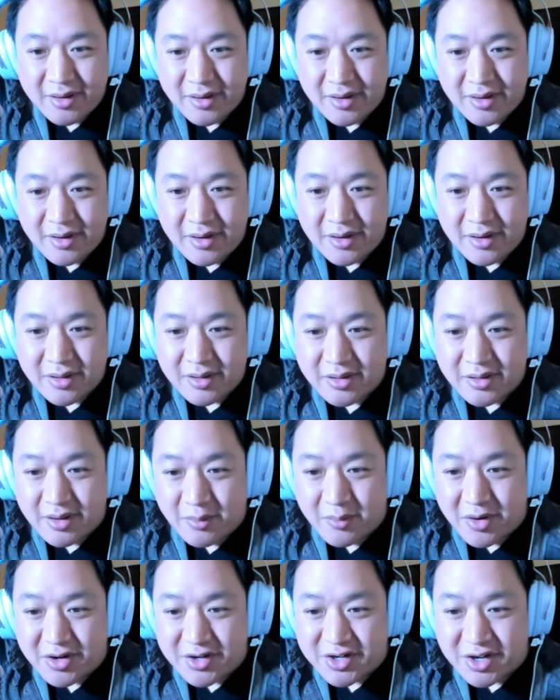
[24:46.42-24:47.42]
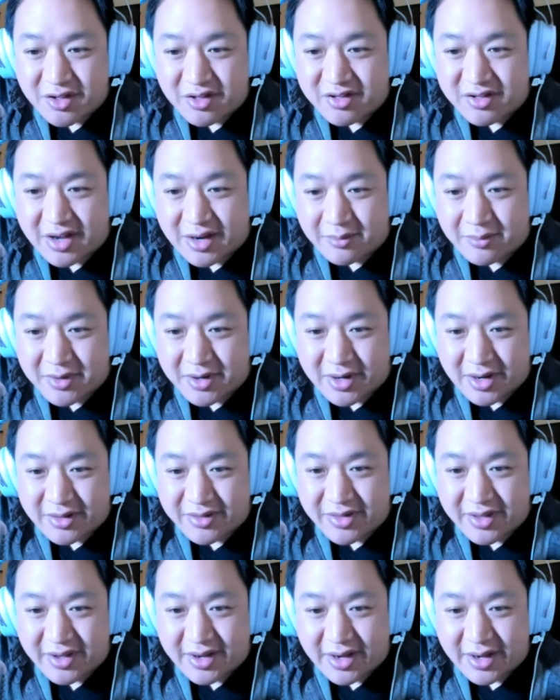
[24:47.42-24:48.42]
someone just sent me, and I
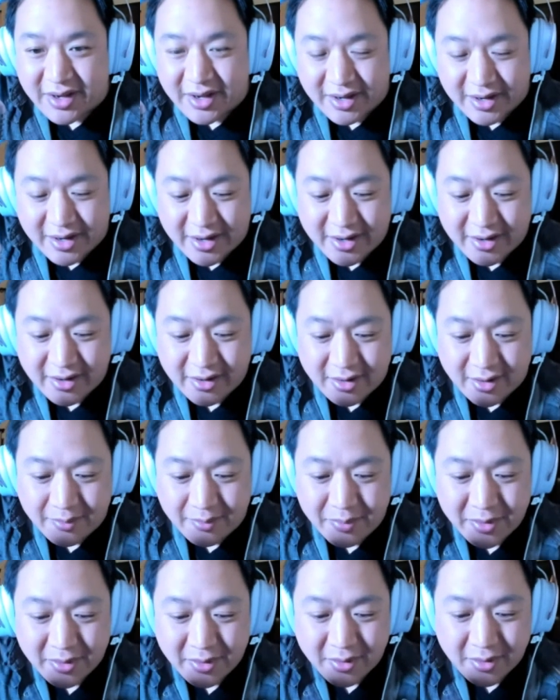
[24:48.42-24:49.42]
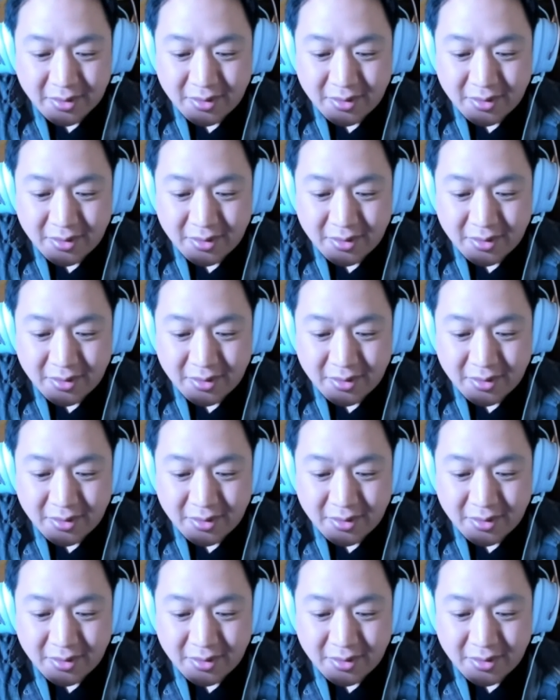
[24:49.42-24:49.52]
think I can get it up here.